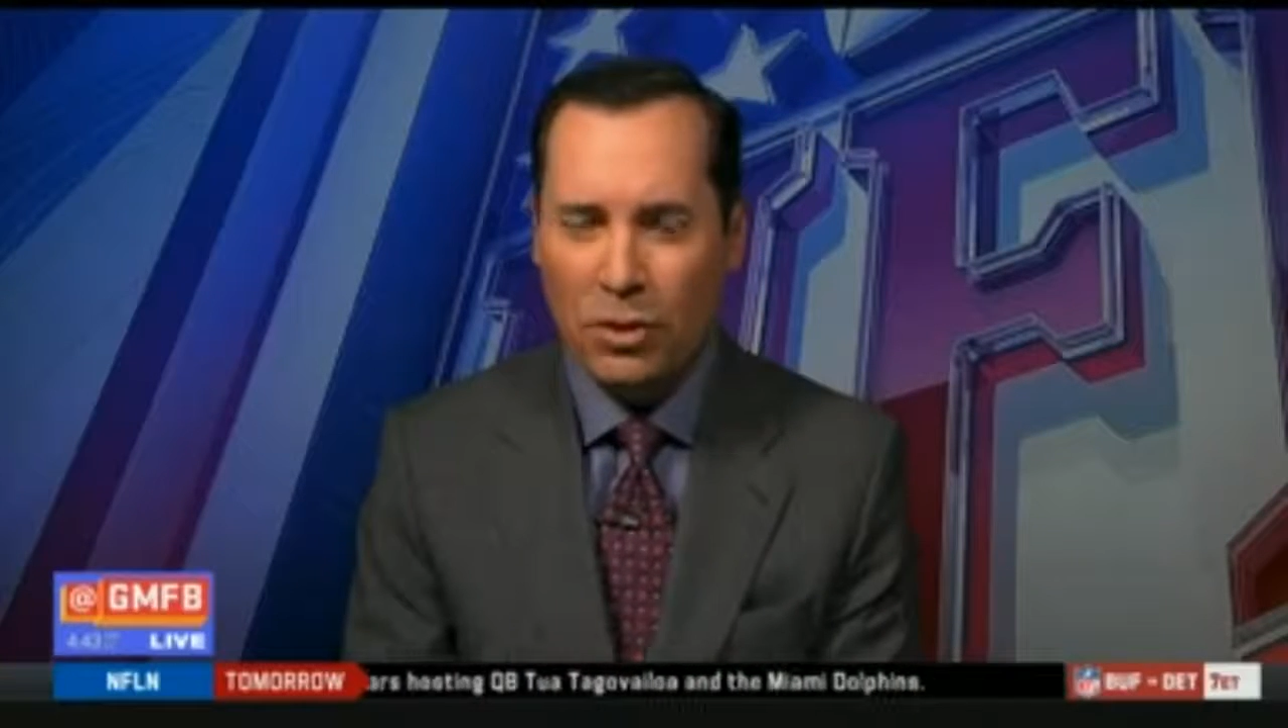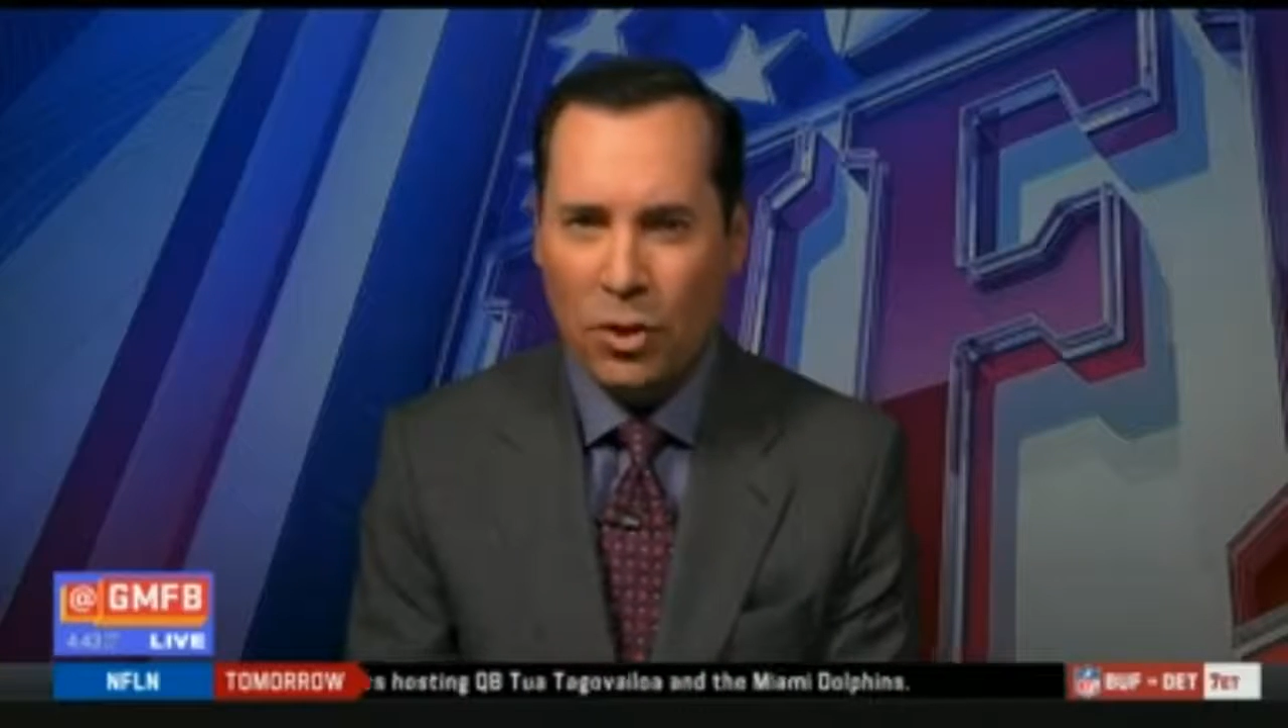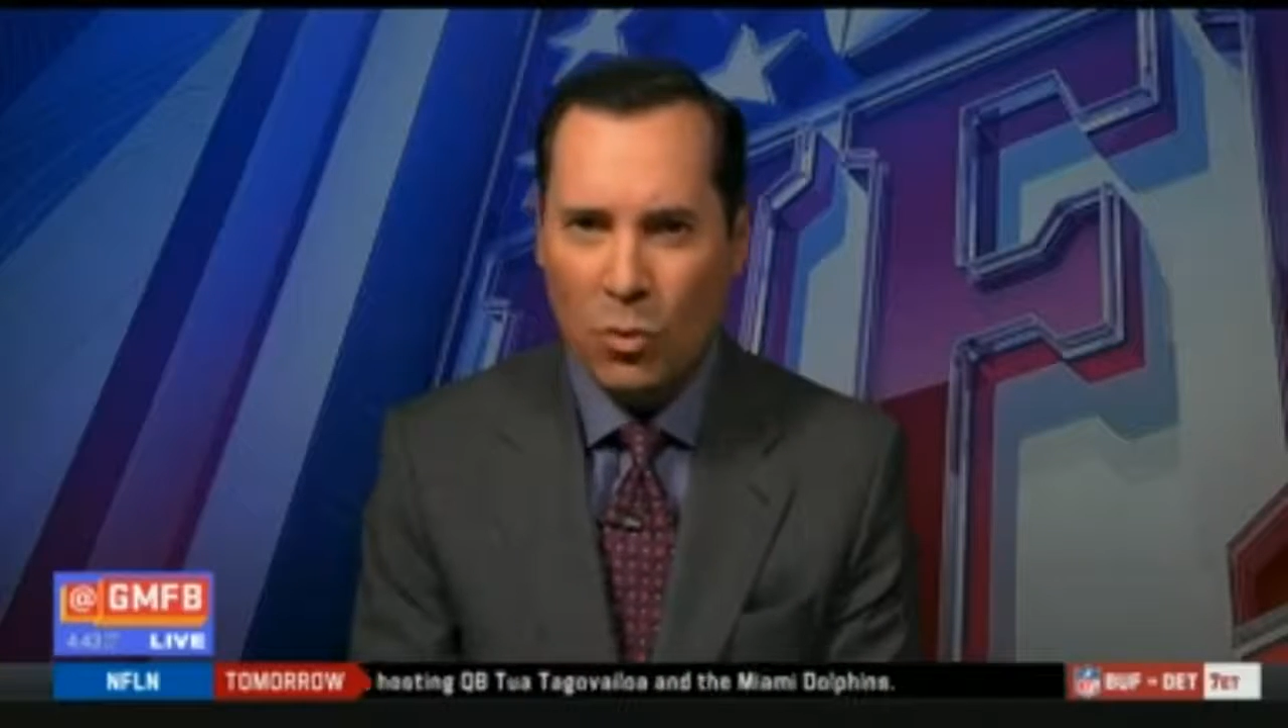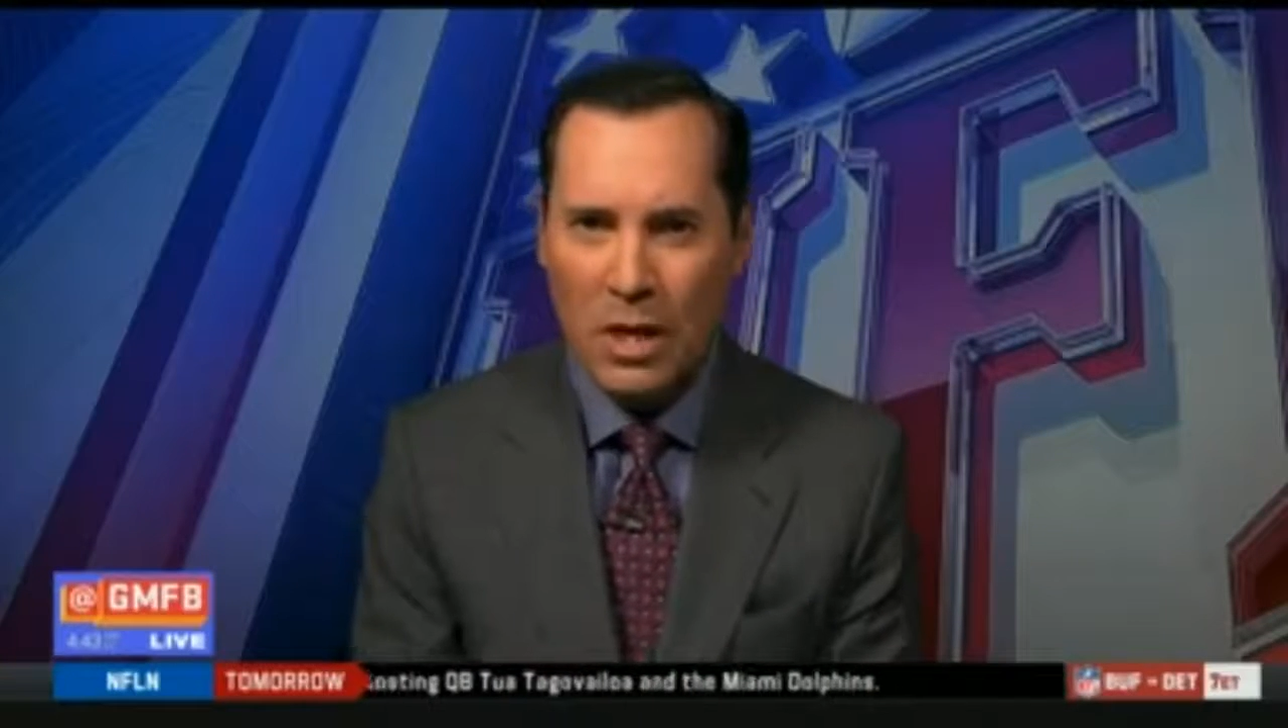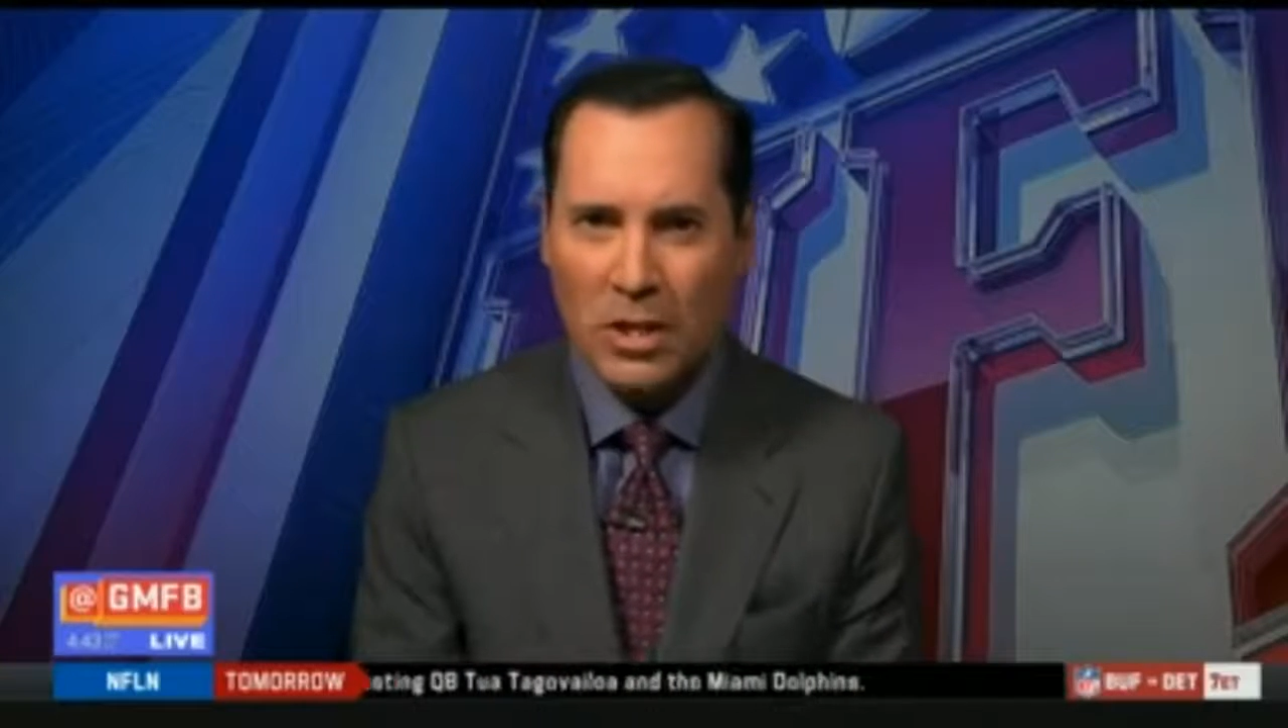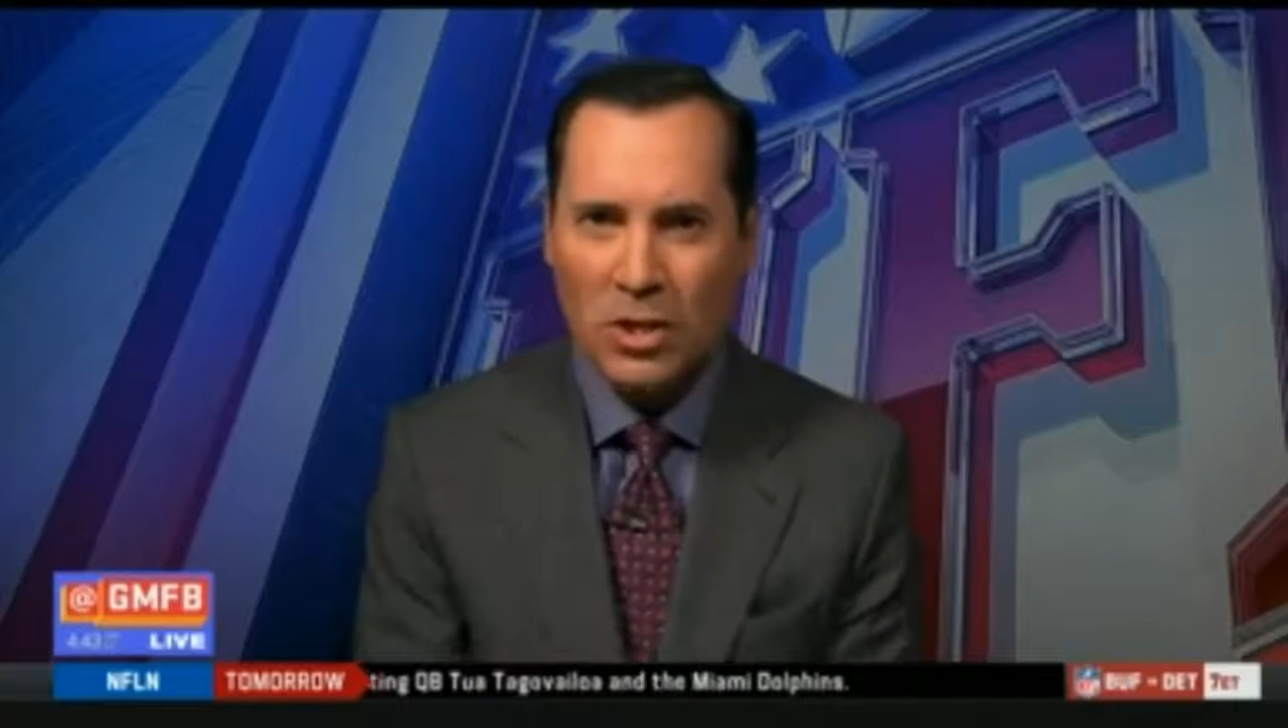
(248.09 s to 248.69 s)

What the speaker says: doing